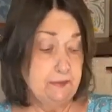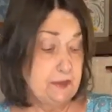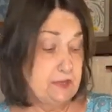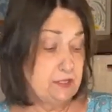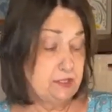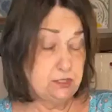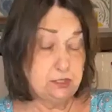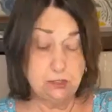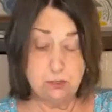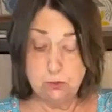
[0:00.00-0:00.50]

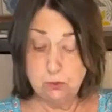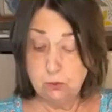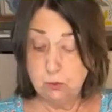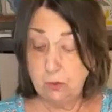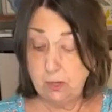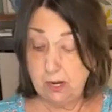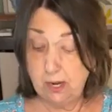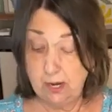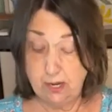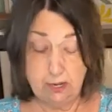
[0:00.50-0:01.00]
They
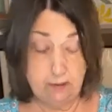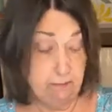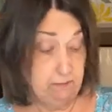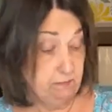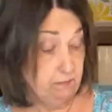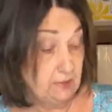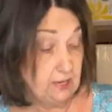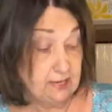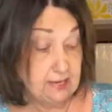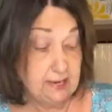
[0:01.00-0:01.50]
do,
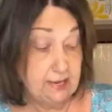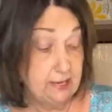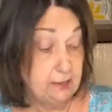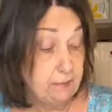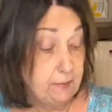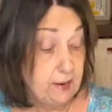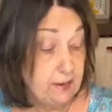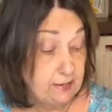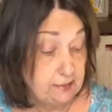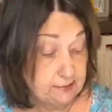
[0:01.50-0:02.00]
like
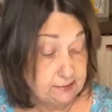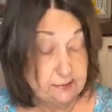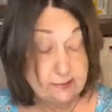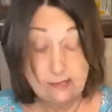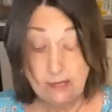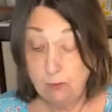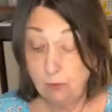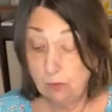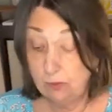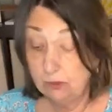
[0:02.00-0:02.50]
any
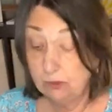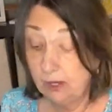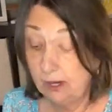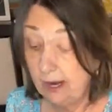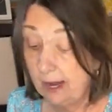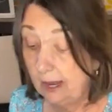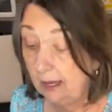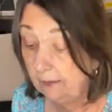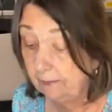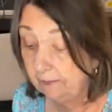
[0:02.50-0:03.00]
paste, they will
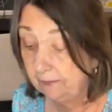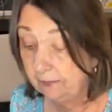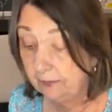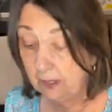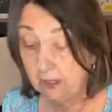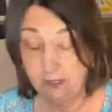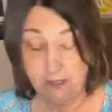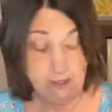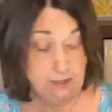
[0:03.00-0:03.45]
dry out.